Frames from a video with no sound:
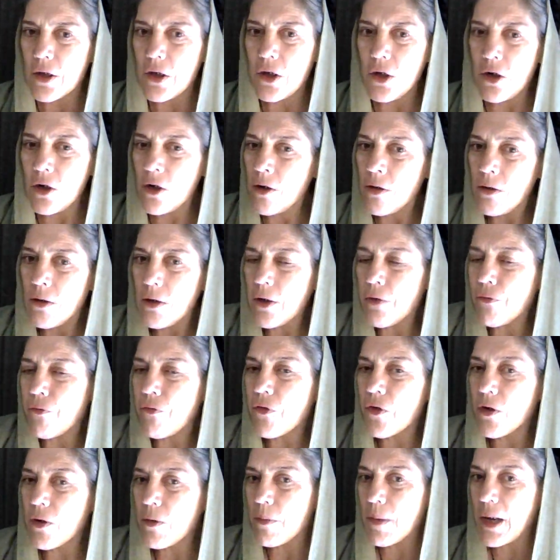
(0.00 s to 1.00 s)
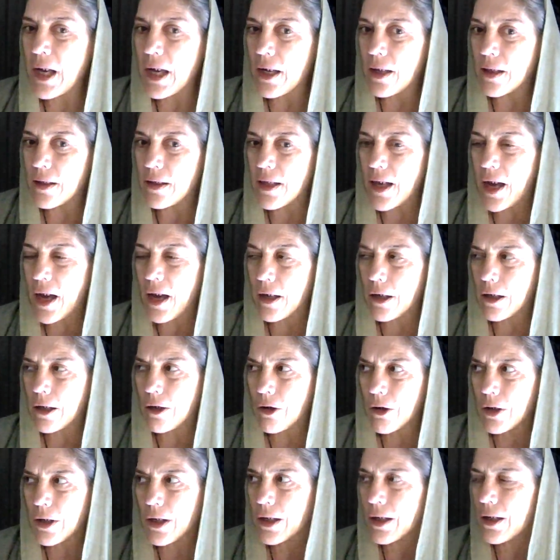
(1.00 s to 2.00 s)
don't look for a mate that you
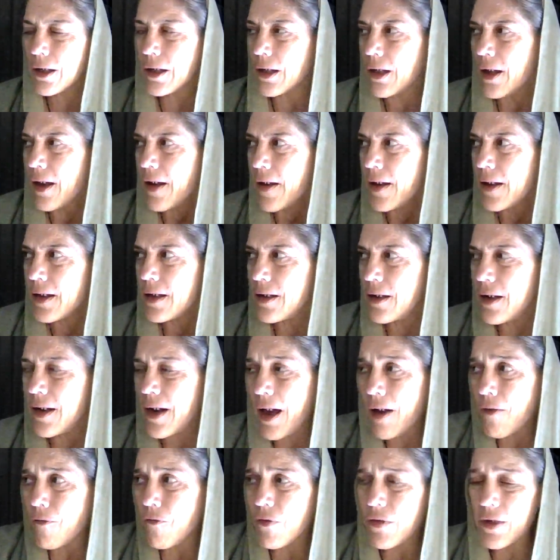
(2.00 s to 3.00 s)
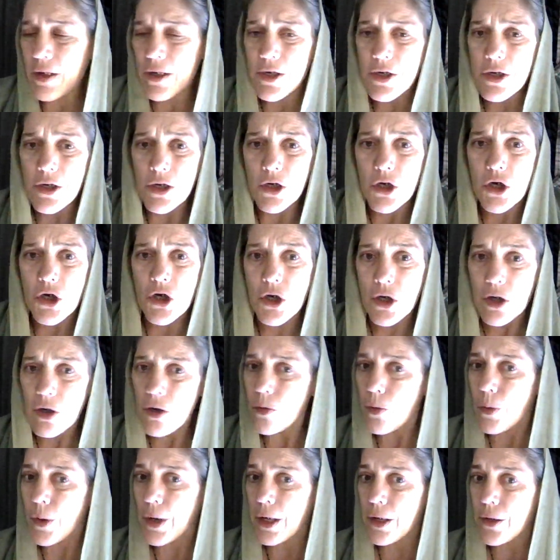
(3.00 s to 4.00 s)
can Netflix and chill
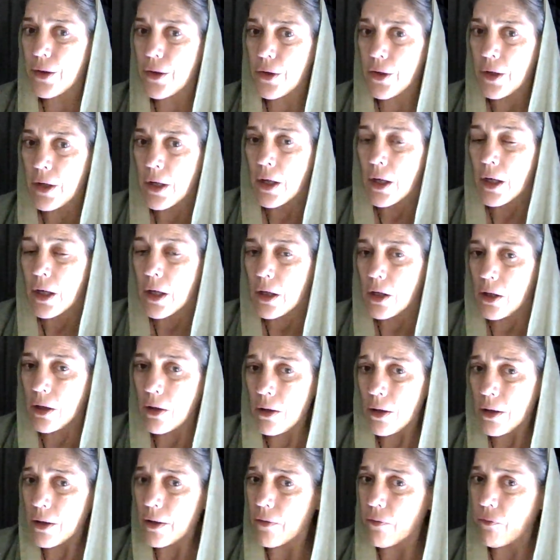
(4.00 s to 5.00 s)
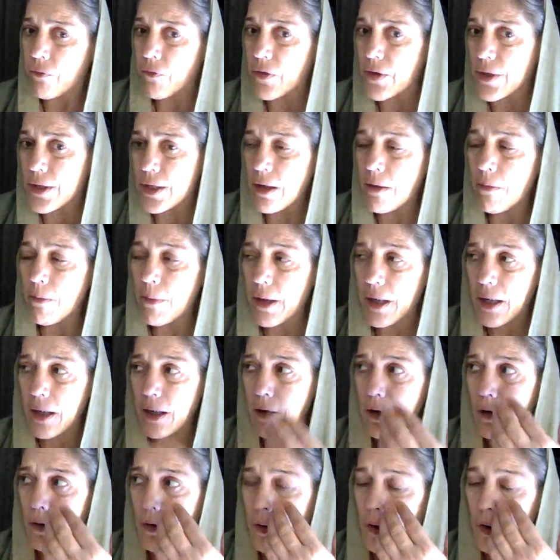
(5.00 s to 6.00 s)
with. You look for somebody
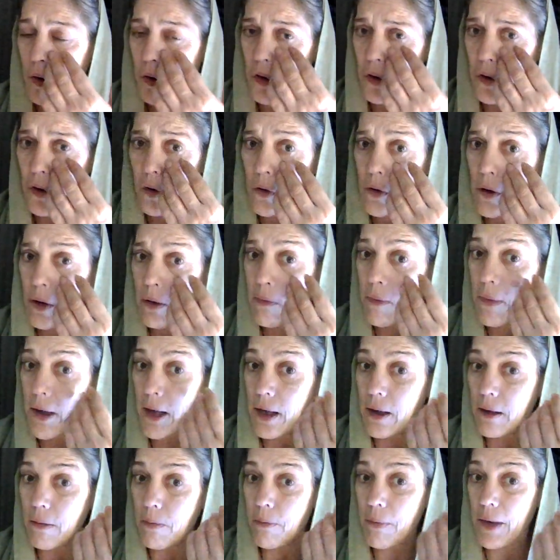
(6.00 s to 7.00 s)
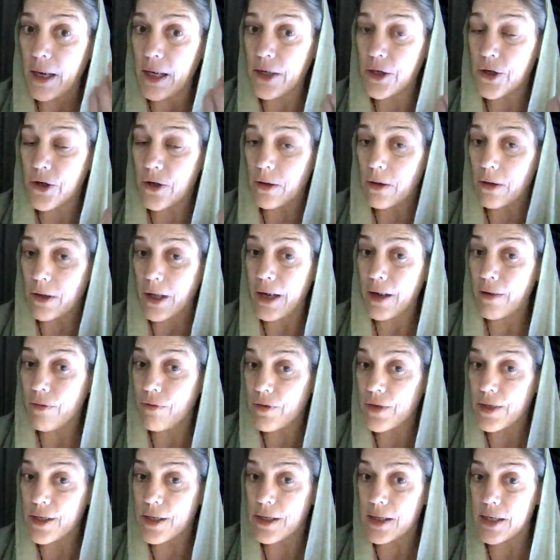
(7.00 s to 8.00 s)
who you can make major life
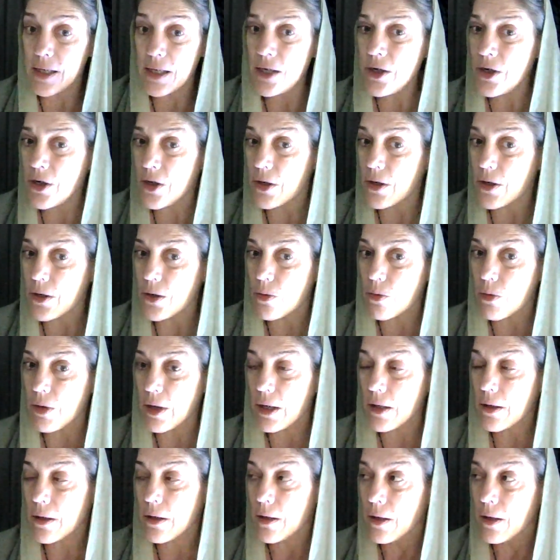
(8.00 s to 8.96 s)
decisions with.